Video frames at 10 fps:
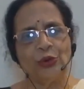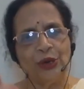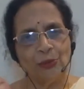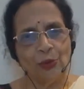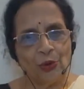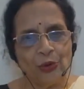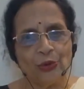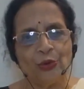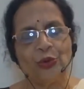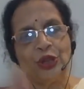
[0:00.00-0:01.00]
the more you
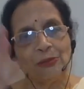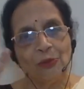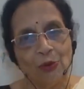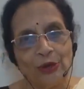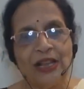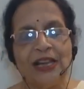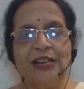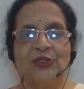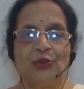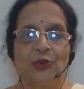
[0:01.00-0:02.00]
know, the more there
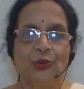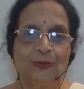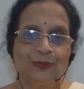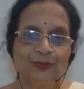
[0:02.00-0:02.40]
is to know.